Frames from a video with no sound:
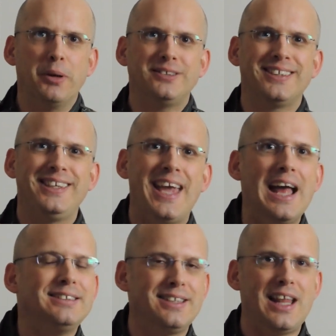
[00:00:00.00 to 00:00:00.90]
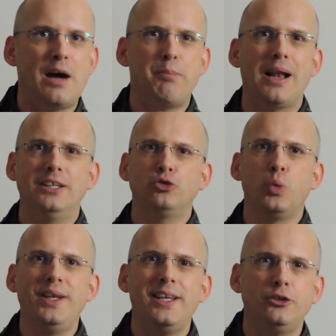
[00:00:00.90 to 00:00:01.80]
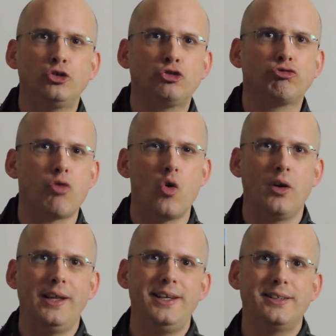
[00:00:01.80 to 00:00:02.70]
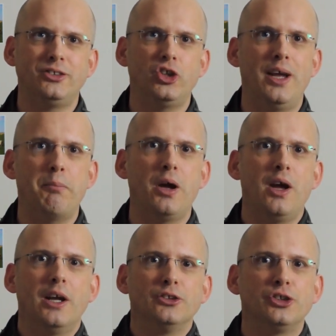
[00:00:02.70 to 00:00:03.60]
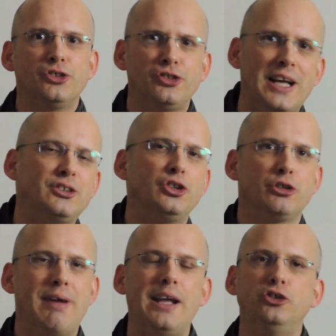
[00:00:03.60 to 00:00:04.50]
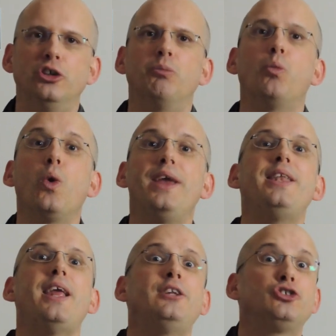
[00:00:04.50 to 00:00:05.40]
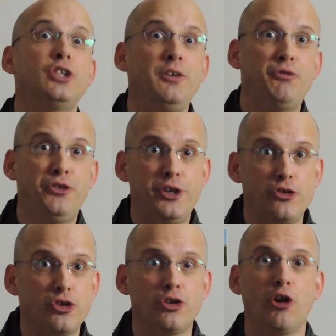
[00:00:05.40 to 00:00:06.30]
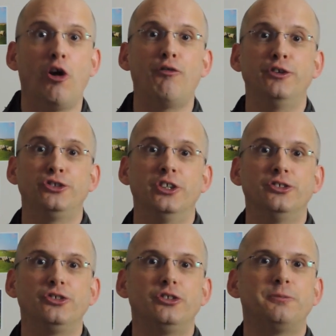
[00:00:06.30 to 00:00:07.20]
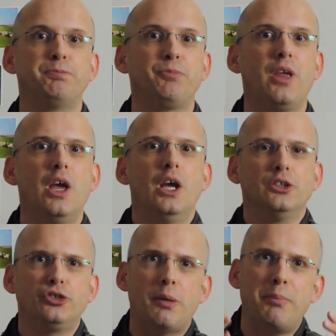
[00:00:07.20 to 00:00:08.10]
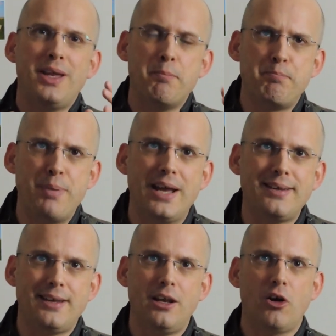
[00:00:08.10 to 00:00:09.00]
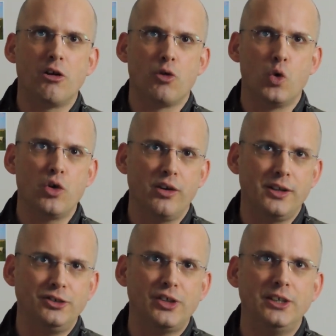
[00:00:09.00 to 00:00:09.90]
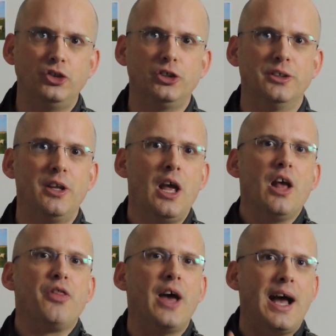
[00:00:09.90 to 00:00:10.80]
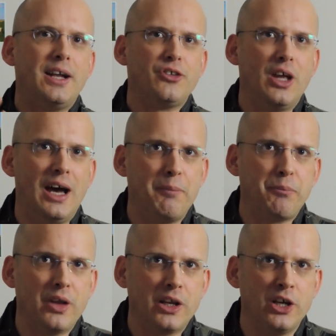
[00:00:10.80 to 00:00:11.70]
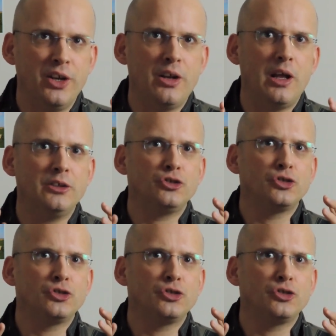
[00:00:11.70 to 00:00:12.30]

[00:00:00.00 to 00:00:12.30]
But to get to that place, we need strong leadership to set a direction. We need chief digital officers, somebody embedded in our organization that can